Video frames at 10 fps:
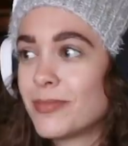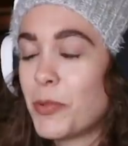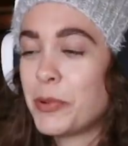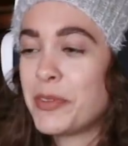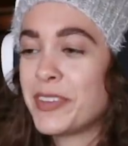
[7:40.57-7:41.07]

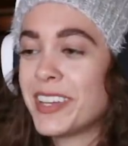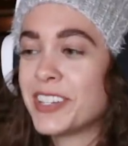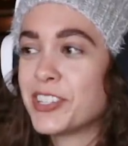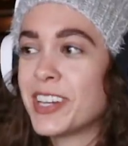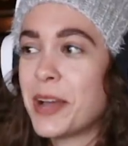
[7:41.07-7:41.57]
Why do I feel
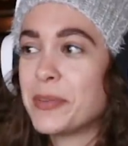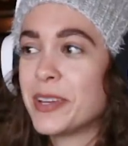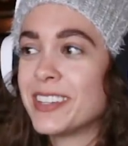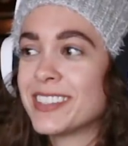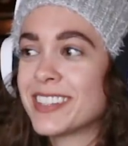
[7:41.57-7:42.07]
like she got
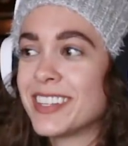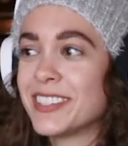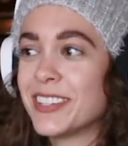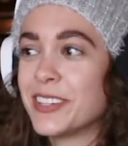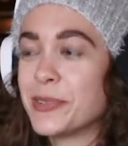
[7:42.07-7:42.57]
bit and is gonna
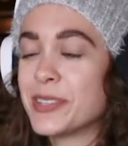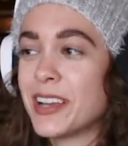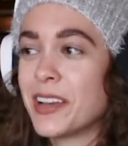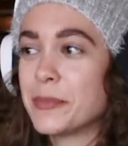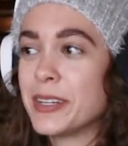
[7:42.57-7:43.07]
turn into a
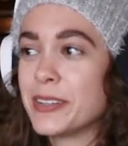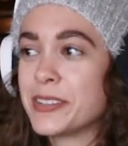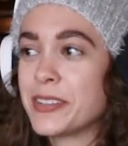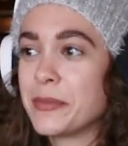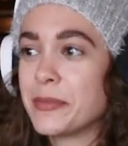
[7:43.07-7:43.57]
zombie or
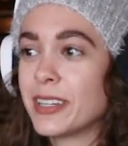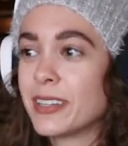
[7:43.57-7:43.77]
something?